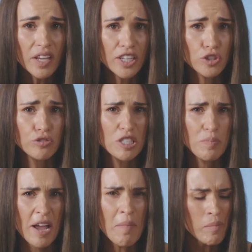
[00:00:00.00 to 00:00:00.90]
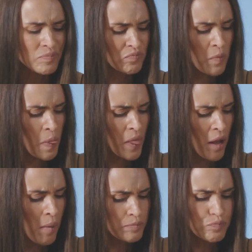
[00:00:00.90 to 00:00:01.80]
It's crispy.
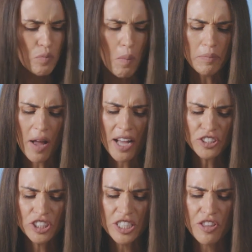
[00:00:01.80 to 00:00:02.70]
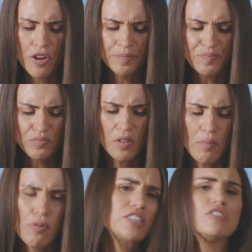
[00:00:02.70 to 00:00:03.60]
Actually, the
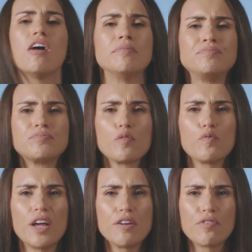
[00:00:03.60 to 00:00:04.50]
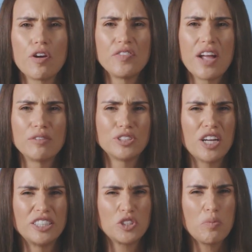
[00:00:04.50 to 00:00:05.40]
breadcrumb flavor on the
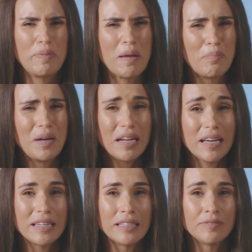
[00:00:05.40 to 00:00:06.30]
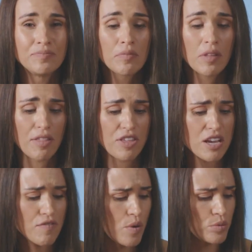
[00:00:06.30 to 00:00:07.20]
outside is a bit plain. I
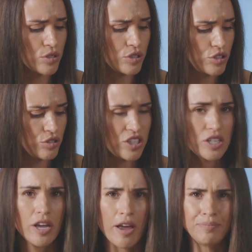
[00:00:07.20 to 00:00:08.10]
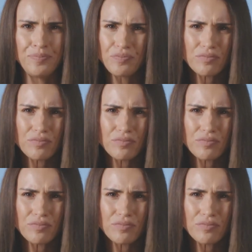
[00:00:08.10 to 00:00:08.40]
think if I was gonna do this again,